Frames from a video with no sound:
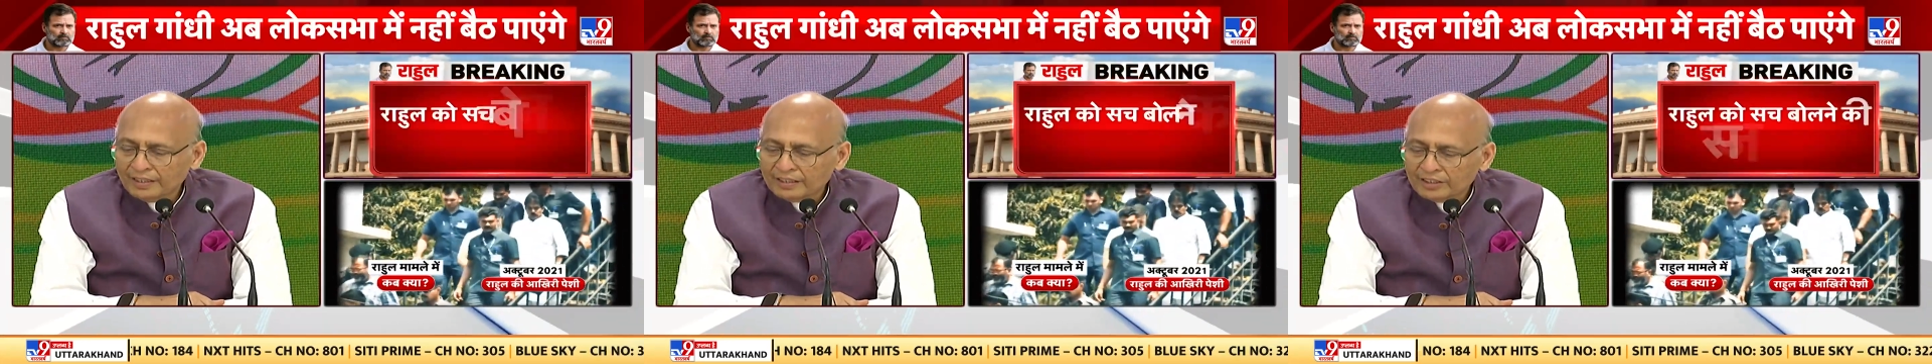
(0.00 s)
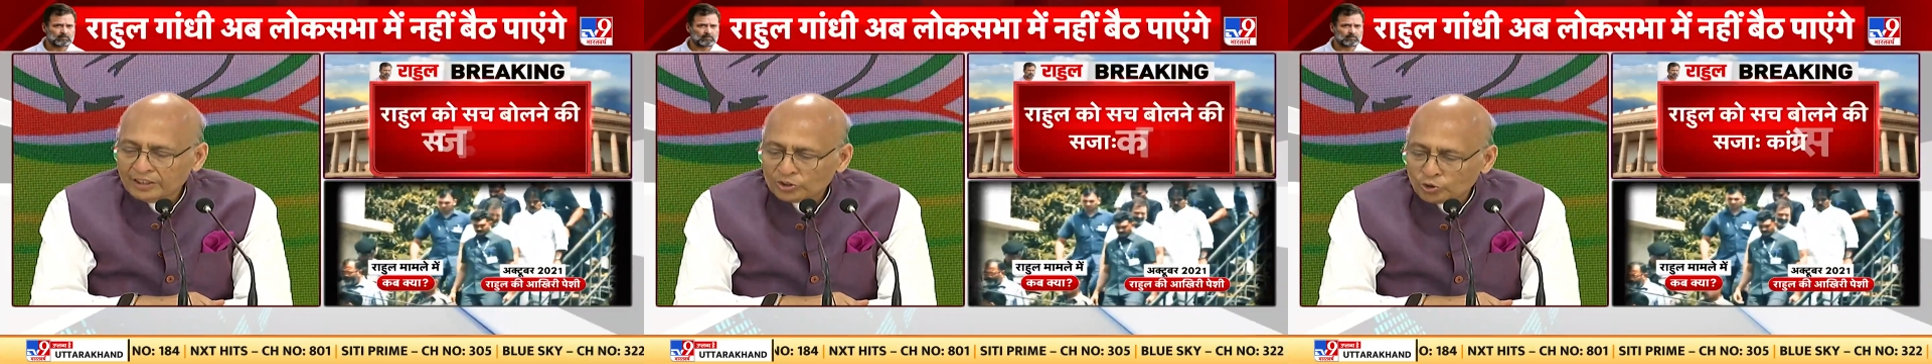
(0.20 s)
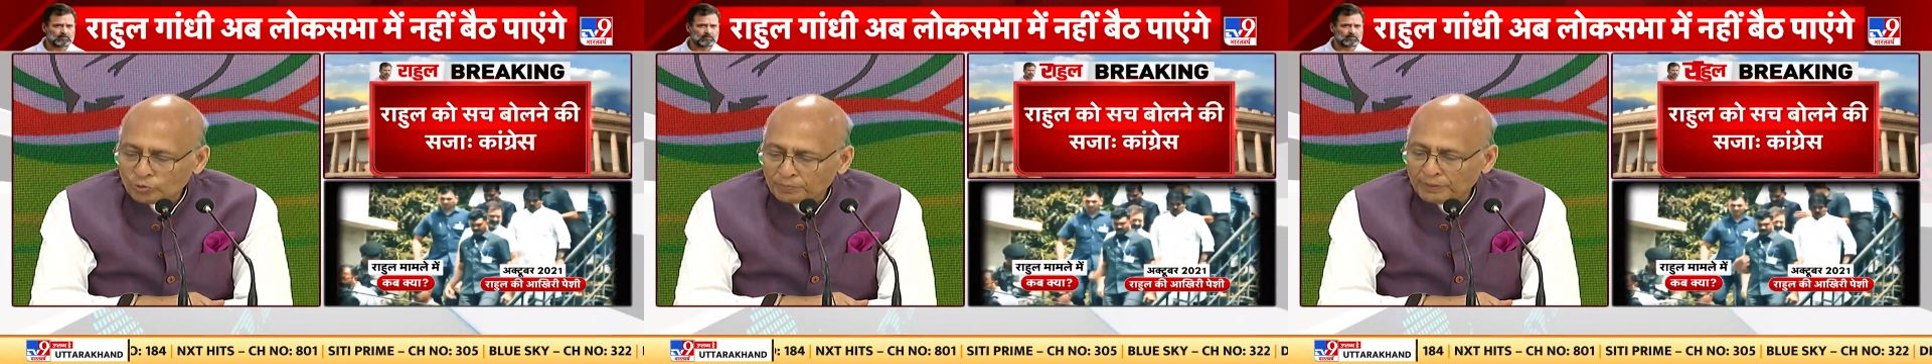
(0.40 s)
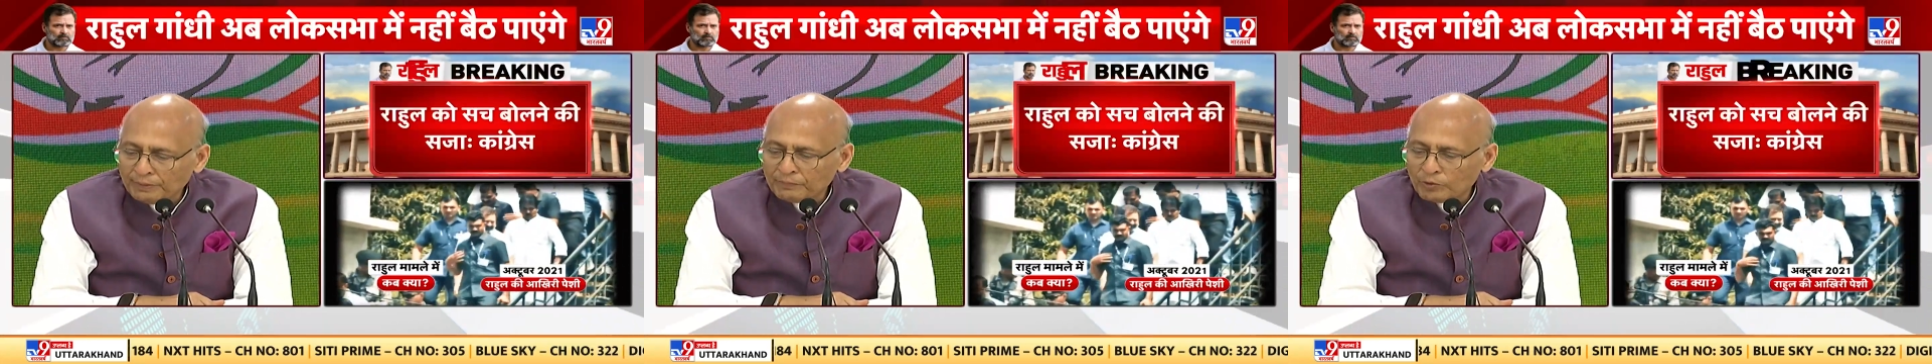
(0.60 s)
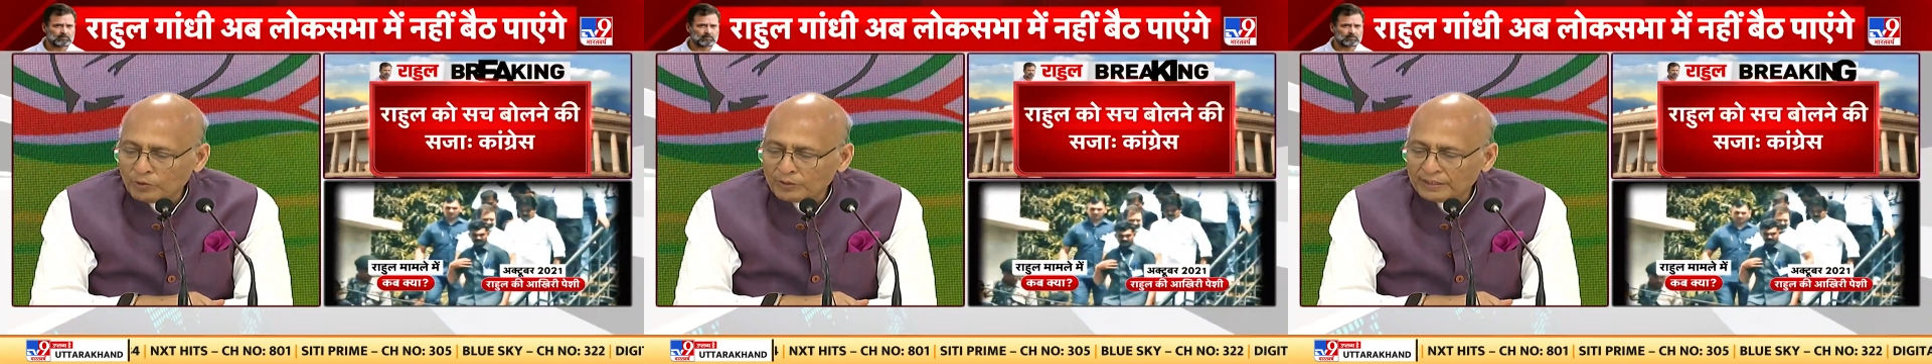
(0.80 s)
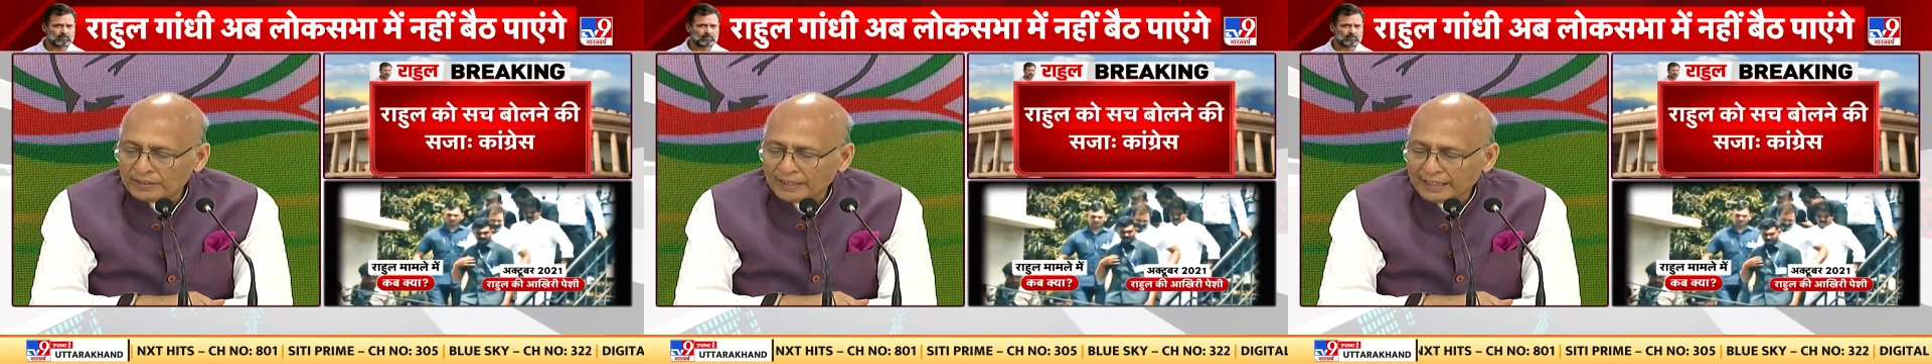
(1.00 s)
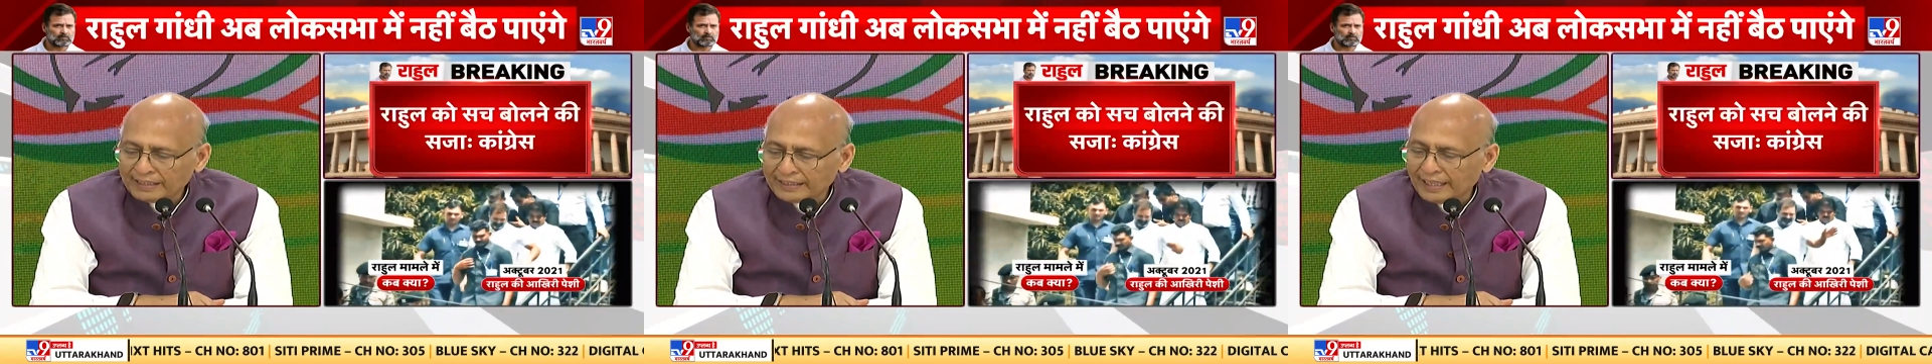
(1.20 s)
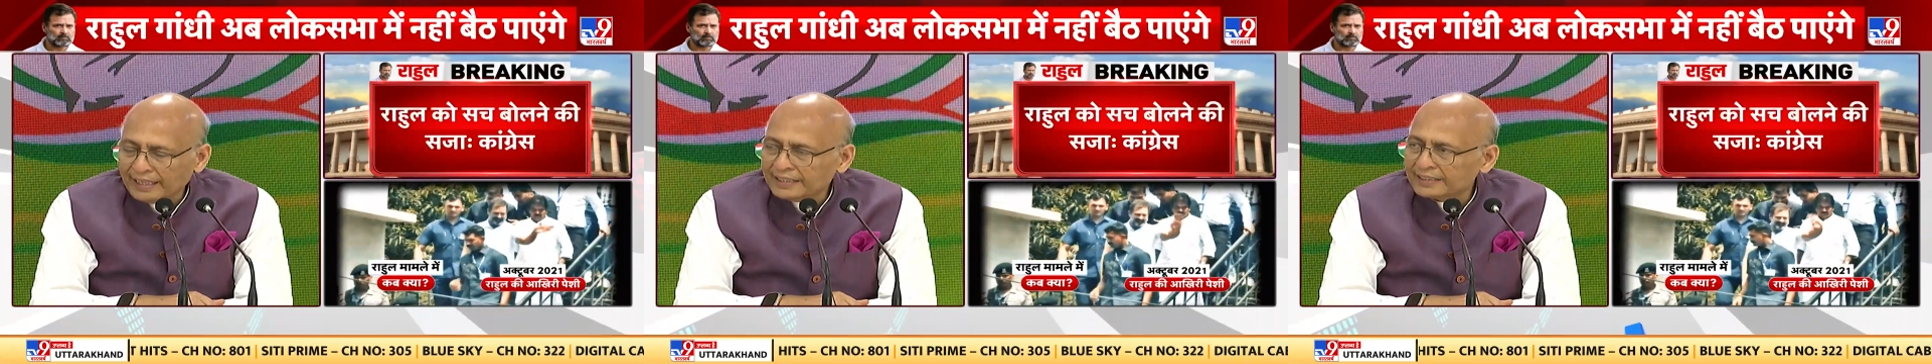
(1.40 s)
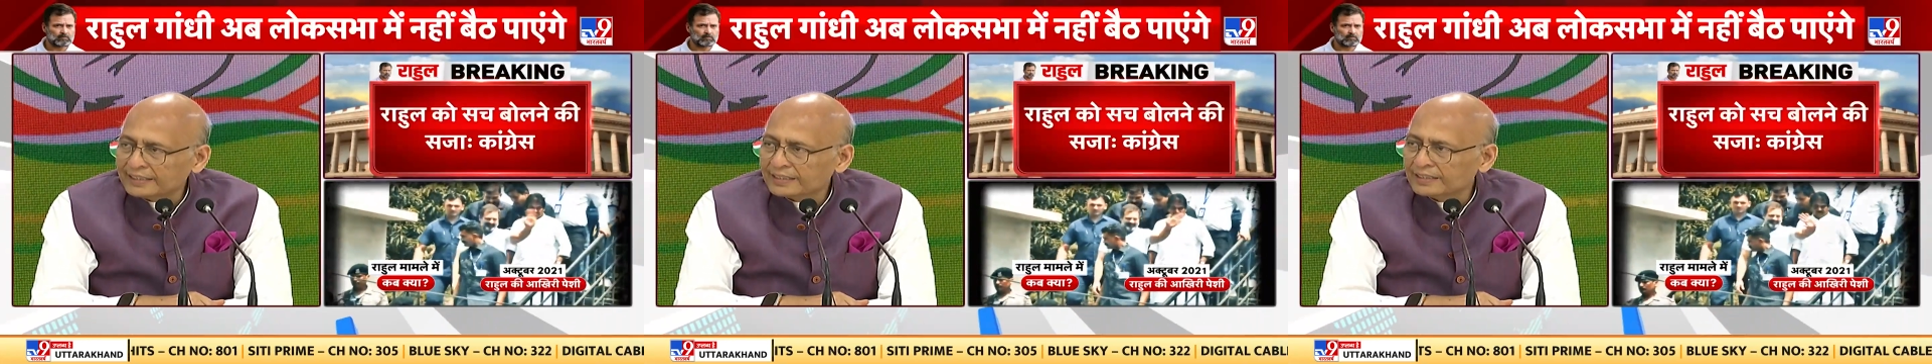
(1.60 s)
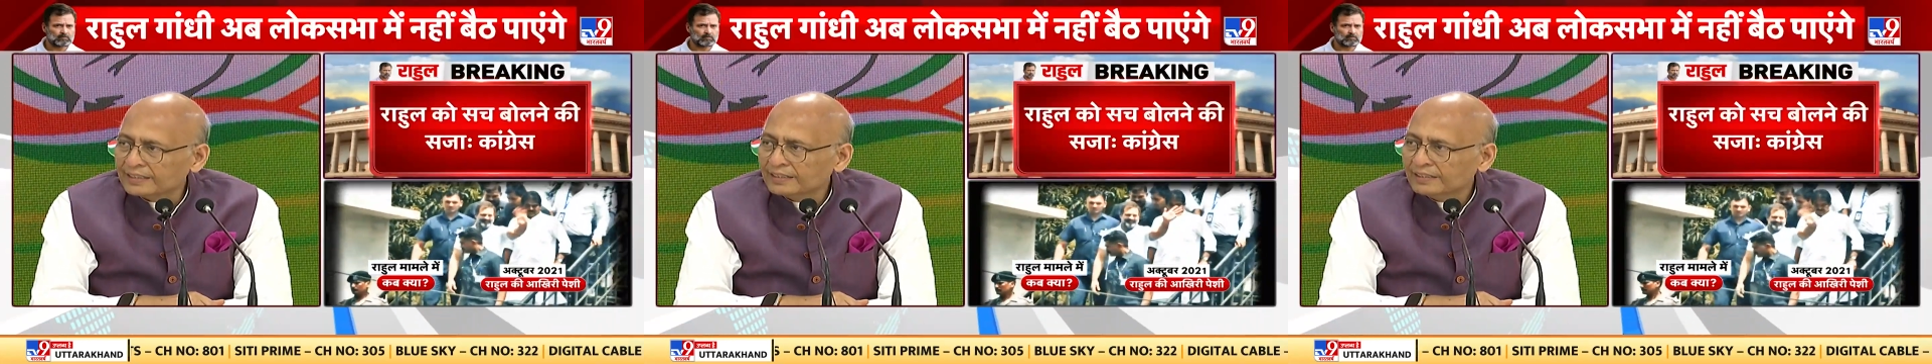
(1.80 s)
the Supreme Court in that
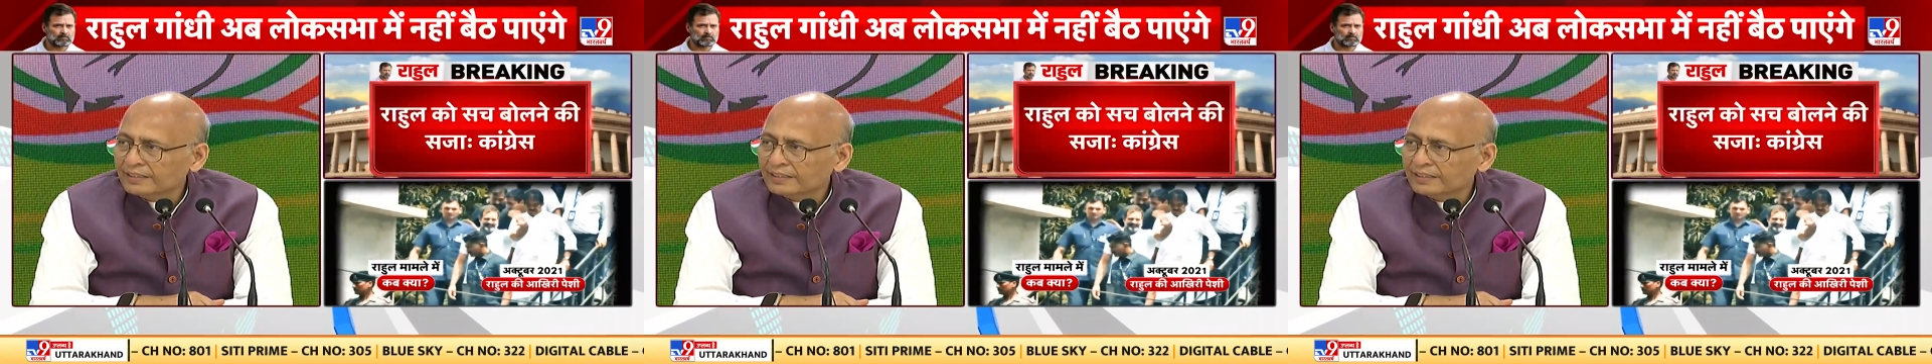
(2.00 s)
case